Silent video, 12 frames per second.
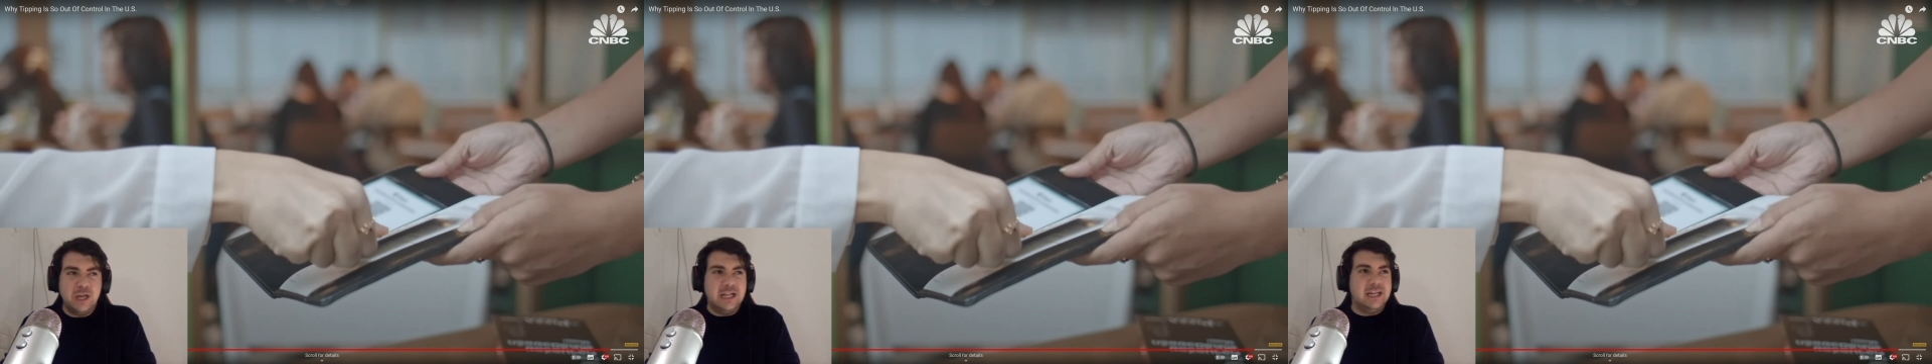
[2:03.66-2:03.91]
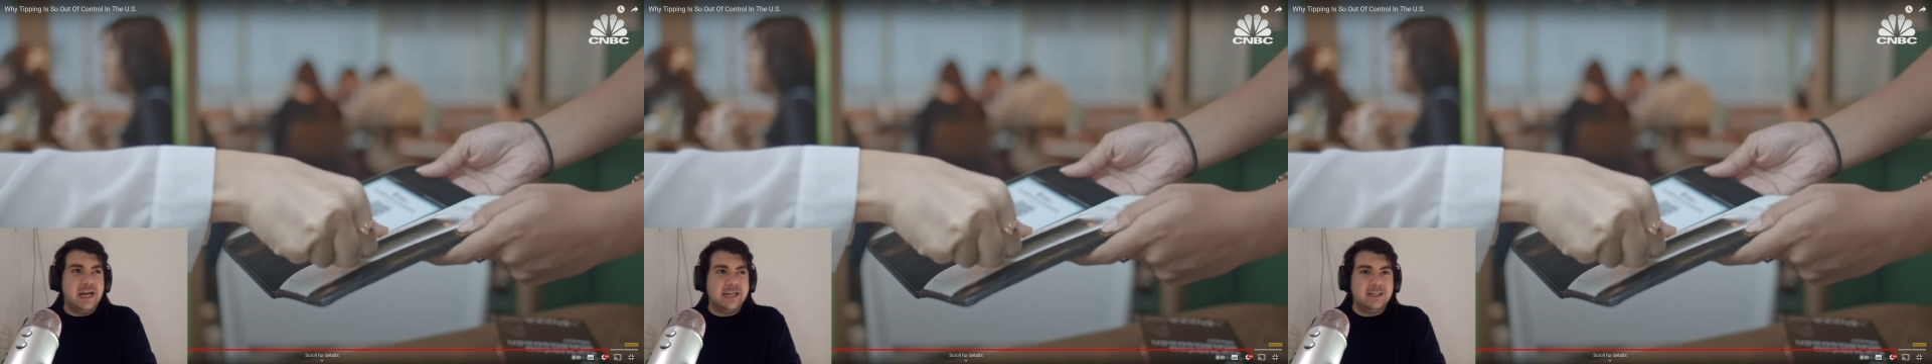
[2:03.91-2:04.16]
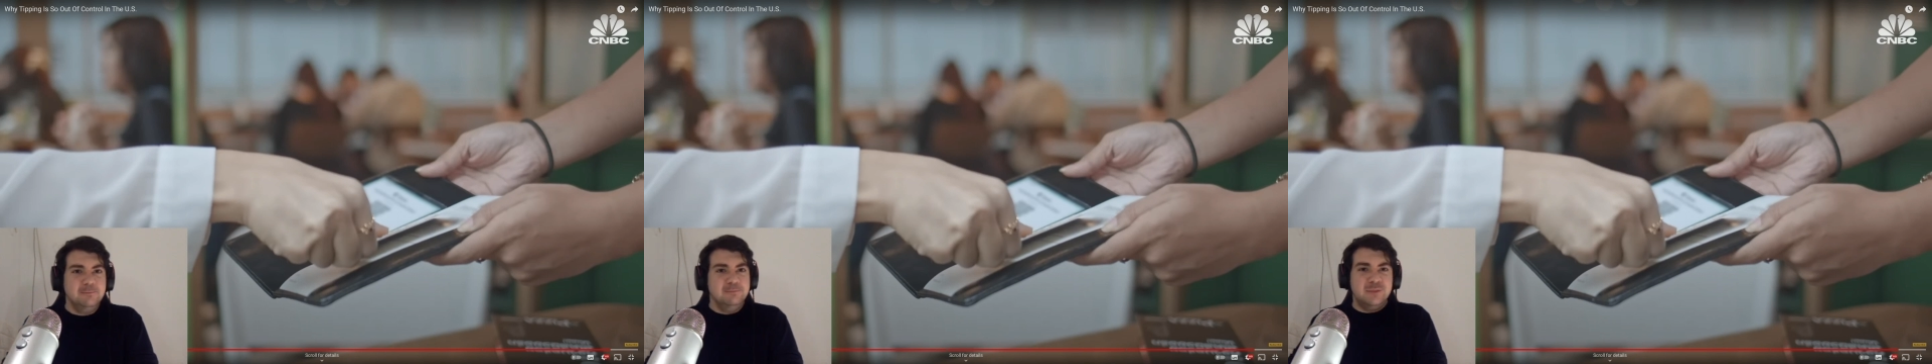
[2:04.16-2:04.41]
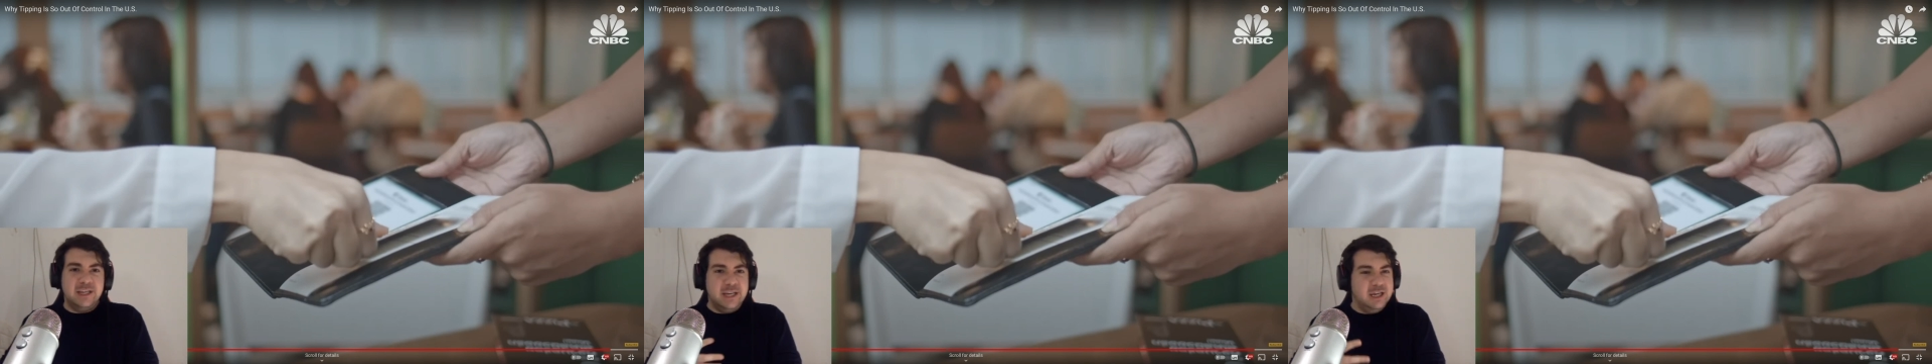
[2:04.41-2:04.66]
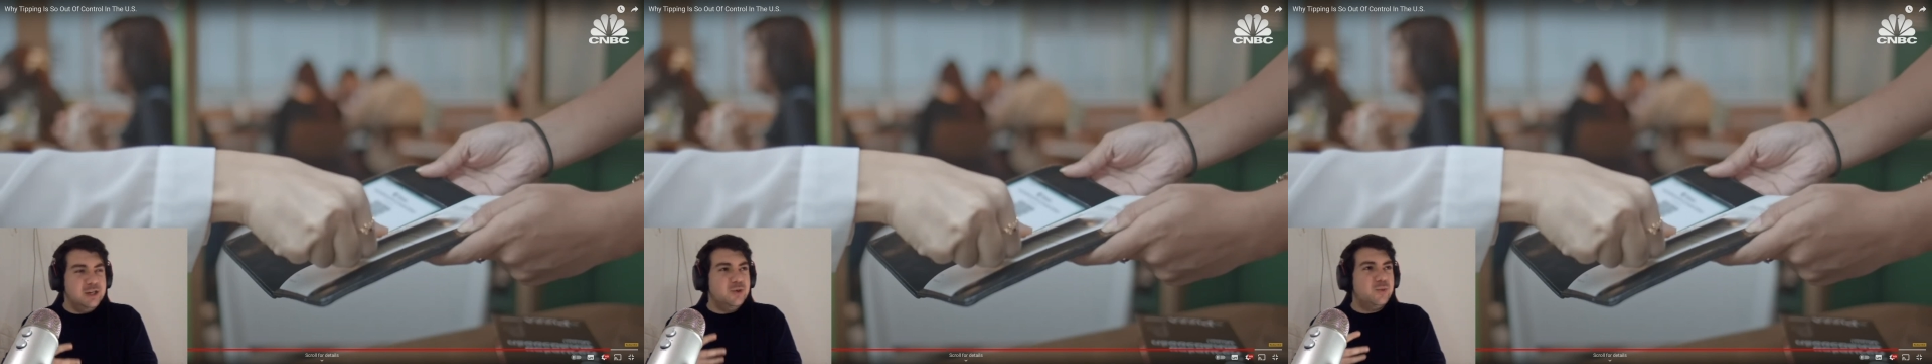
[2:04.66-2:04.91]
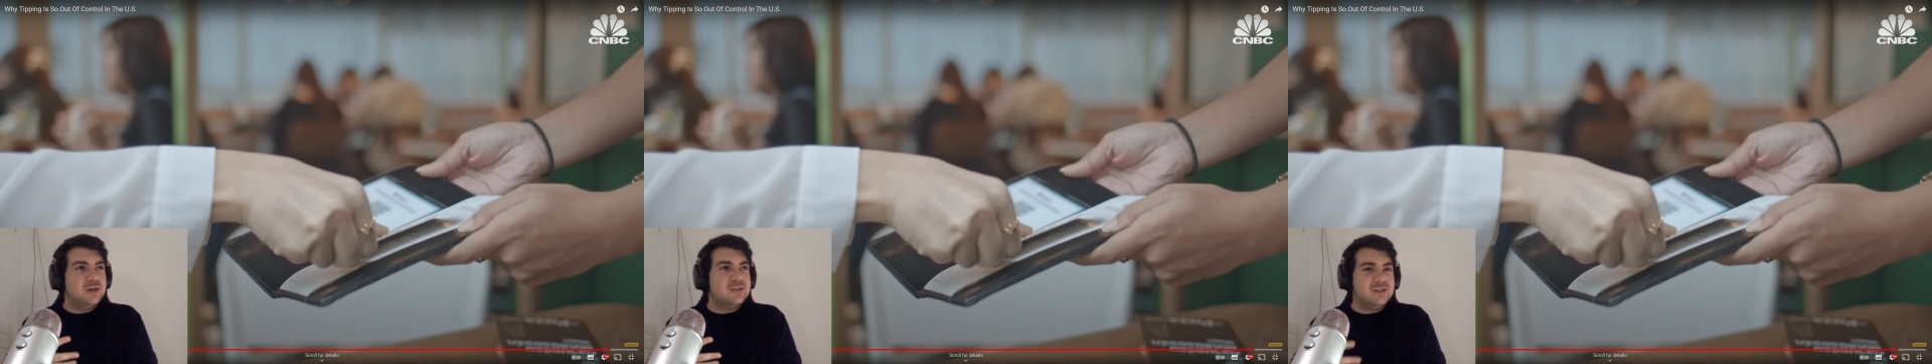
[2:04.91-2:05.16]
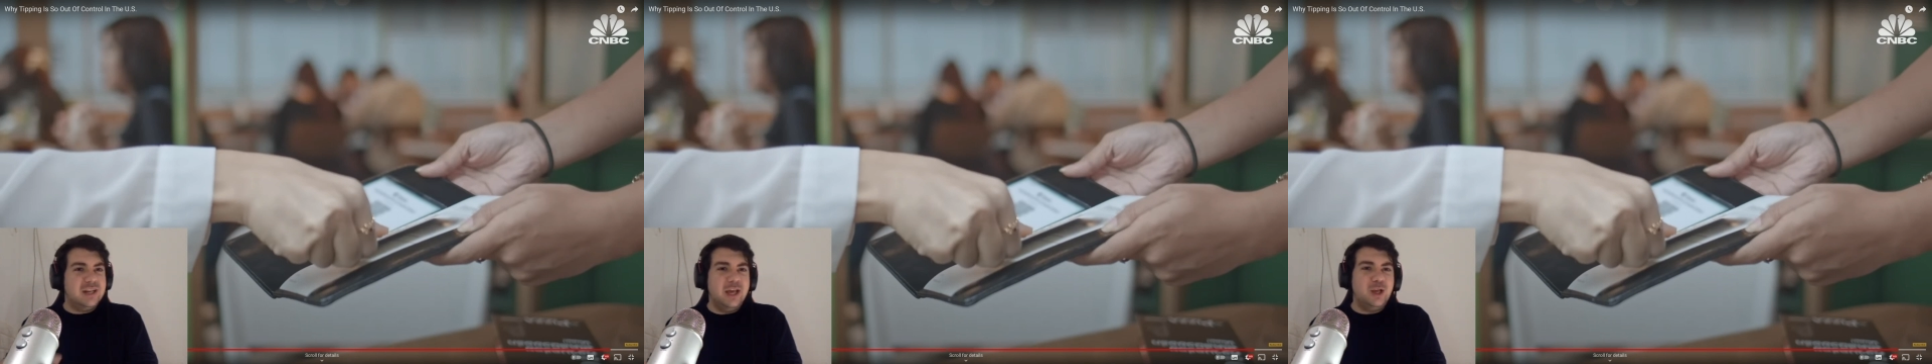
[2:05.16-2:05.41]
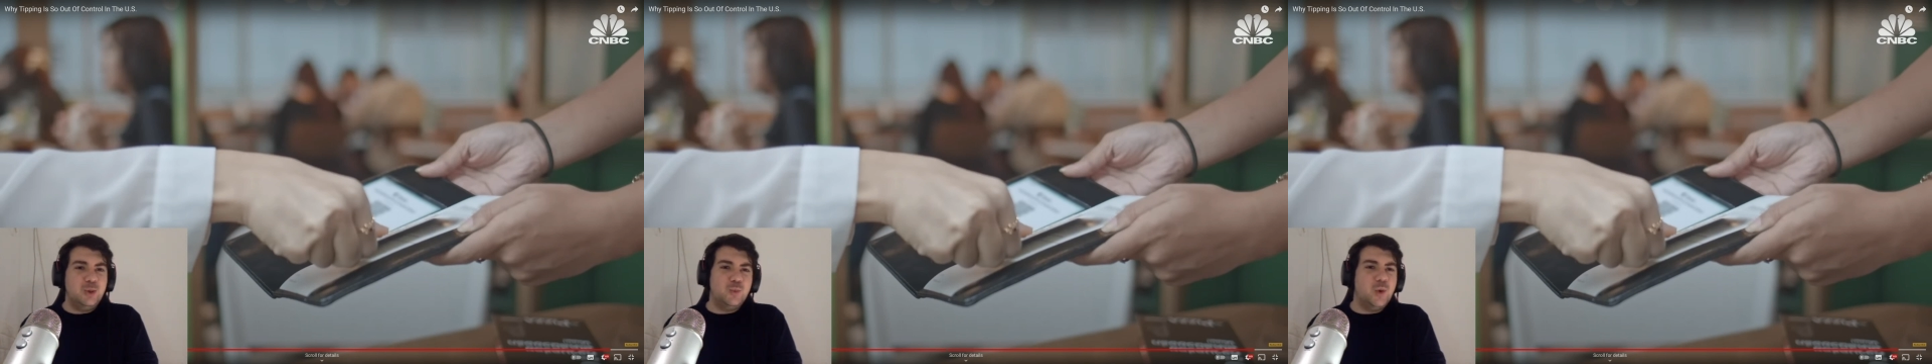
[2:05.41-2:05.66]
Like he was like